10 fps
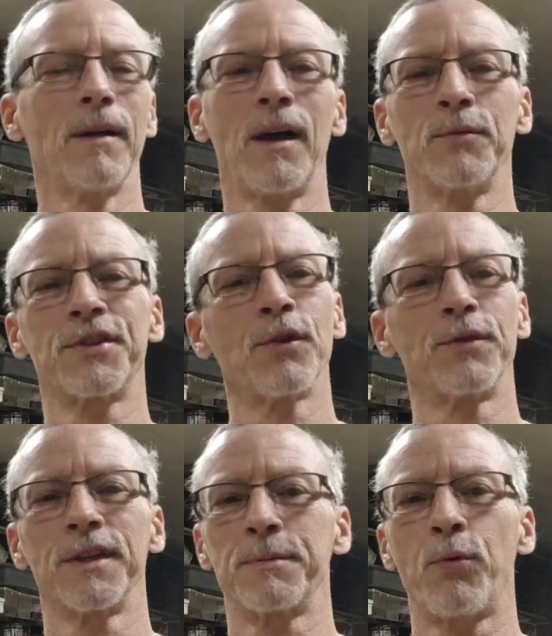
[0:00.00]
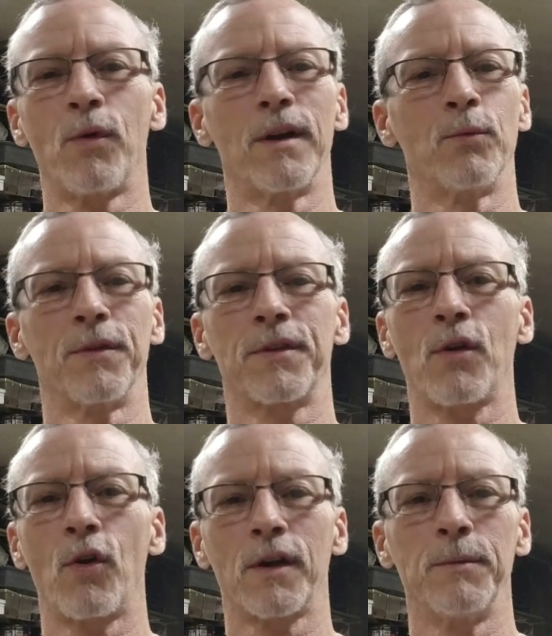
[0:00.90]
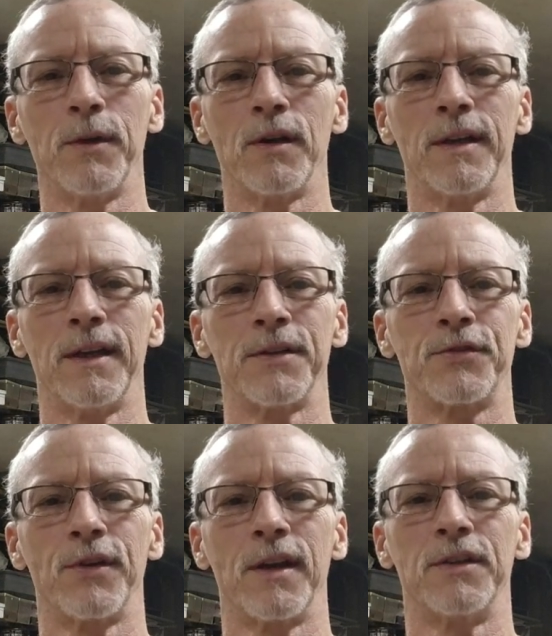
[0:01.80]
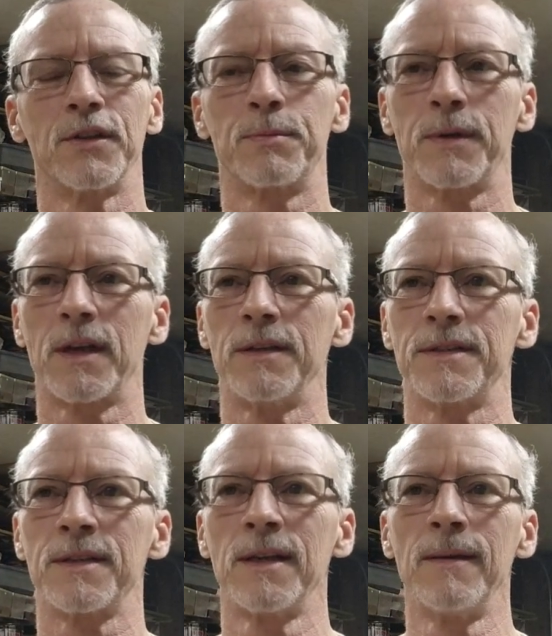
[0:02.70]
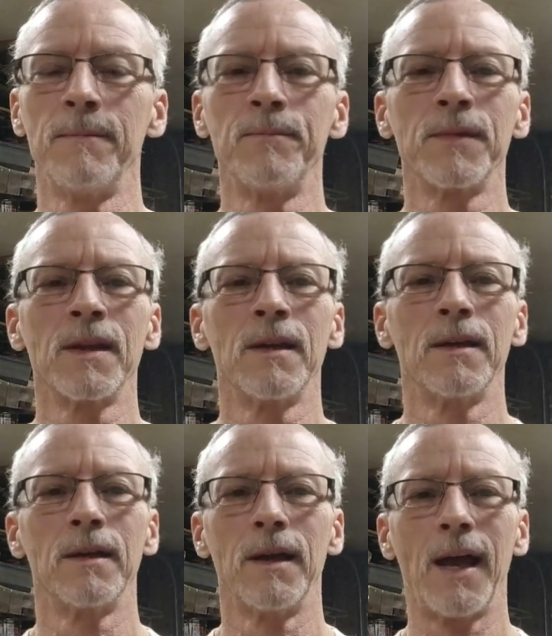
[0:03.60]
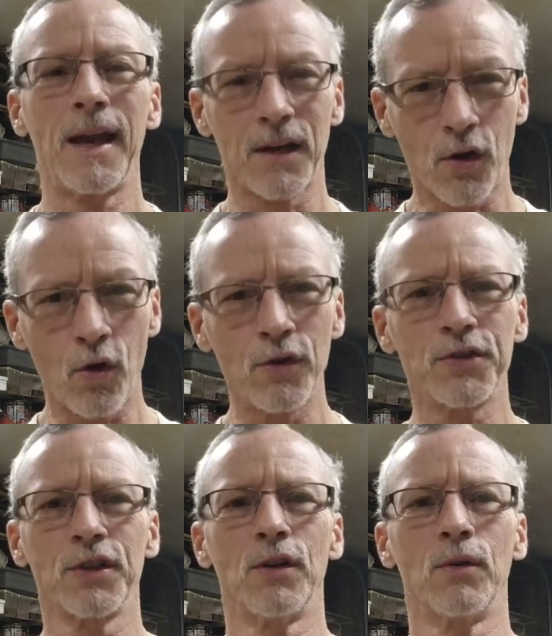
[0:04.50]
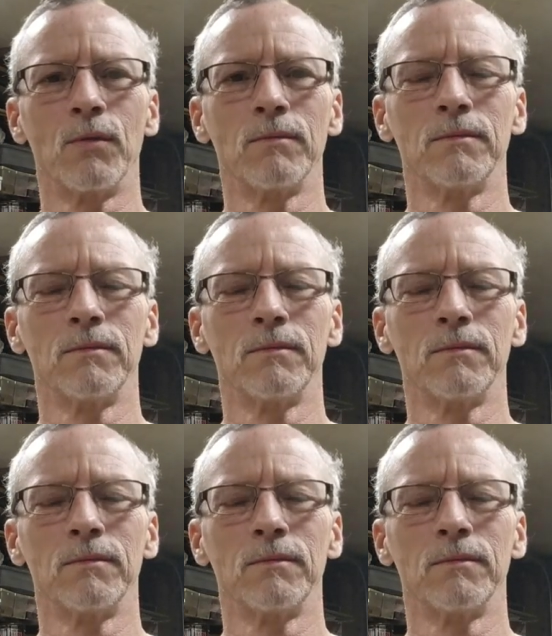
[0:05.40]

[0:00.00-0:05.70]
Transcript: I was so disappointed with the car community yesterday, just because at a car show,